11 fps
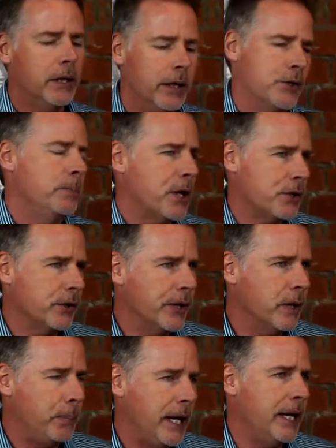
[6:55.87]
especially
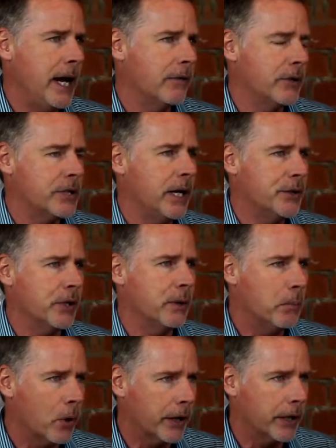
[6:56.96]
in paid advertising and
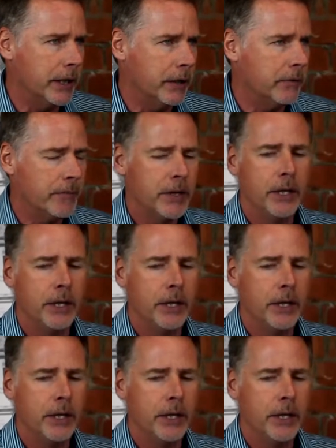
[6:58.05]
marketing,